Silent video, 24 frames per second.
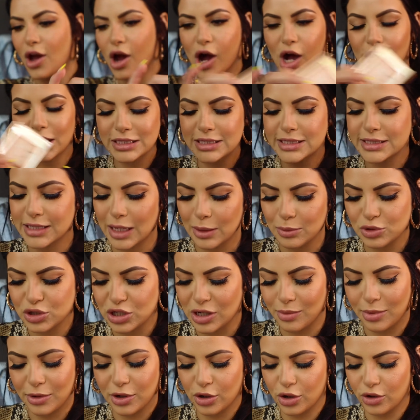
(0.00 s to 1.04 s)
on some
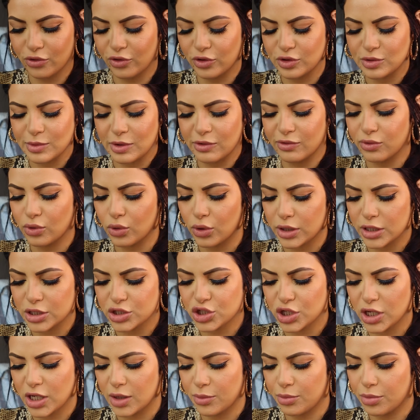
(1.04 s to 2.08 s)
trip. I don't know if it was my Florida
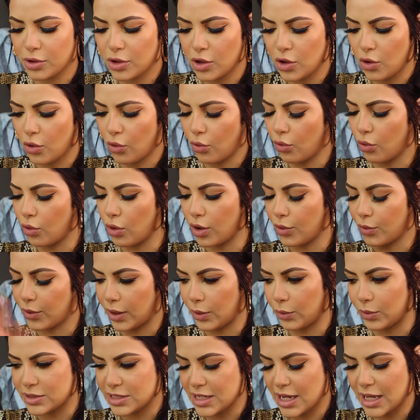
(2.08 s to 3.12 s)
trip or when
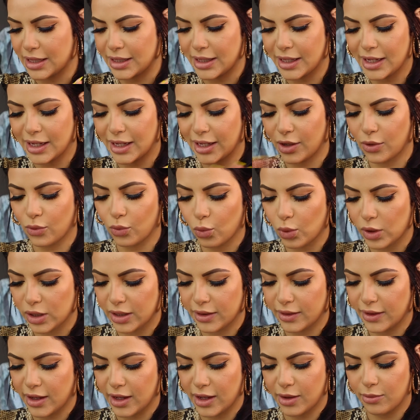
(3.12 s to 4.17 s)
I went to L A. One
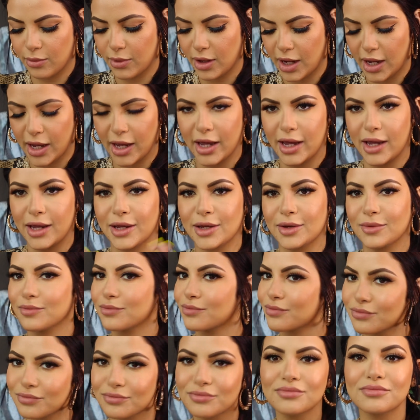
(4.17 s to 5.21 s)
of them, I
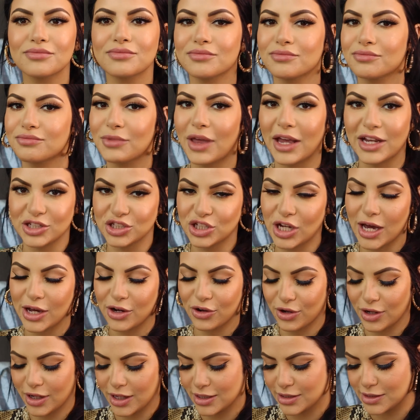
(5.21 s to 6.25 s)
I
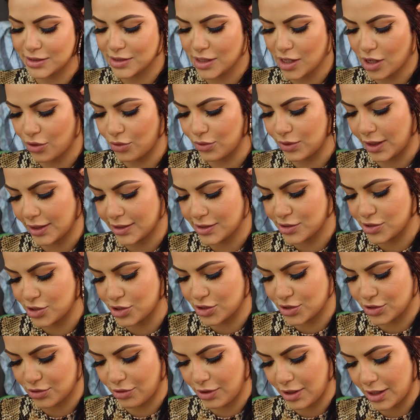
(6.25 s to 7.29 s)
shattered it, so that's
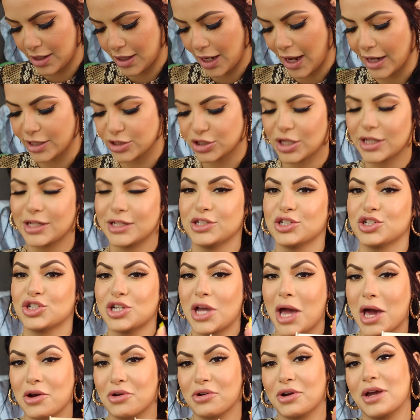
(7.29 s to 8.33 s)
just great. Actually, I didn't
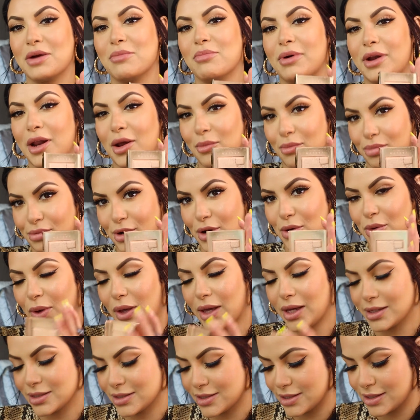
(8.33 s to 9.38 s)
shatter it, but I broke
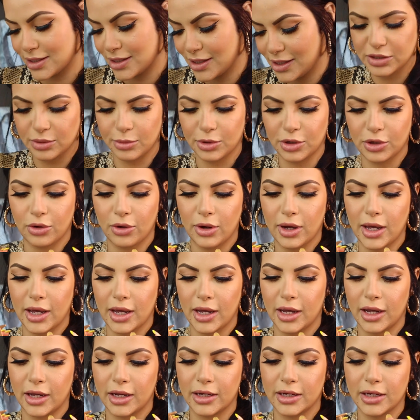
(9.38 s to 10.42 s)
it. So I'm gonna go
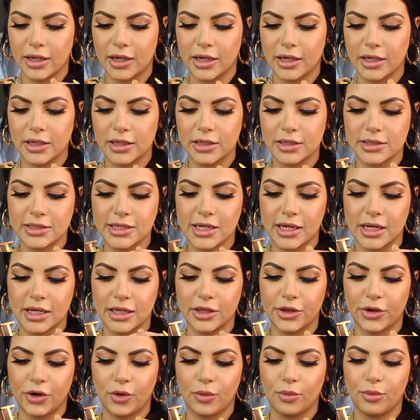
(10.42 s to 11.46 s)
ahead and take a
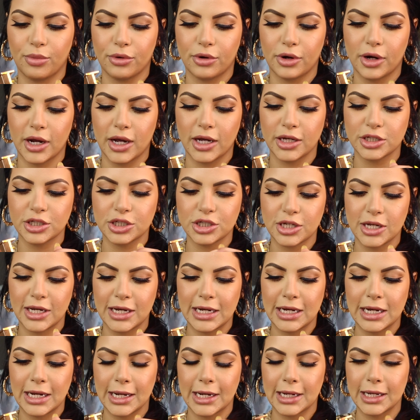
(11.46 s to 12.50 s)
little brush
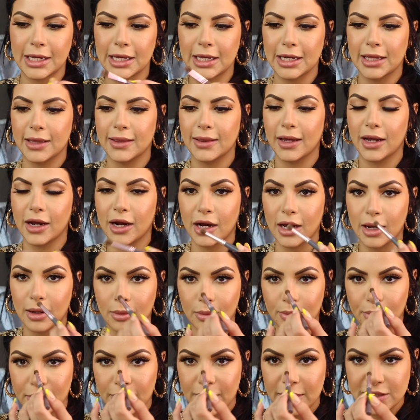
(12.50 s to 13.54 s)
and get in there, and I'm
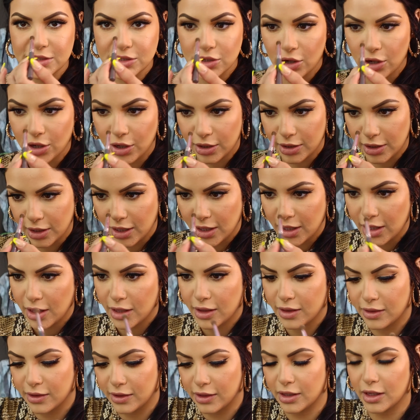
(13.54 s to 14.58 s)
gonna put this on
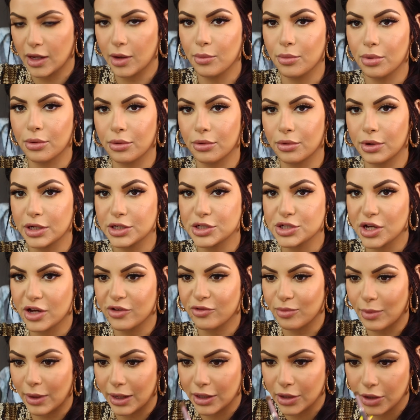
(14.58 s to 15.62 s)
the bridge
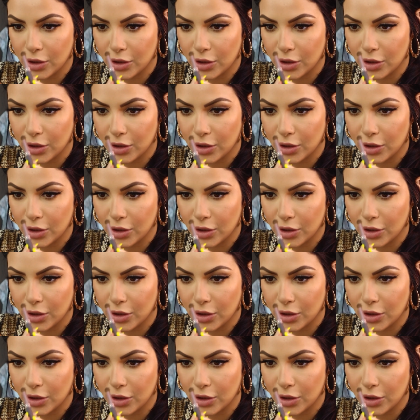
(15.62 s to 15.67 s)
of my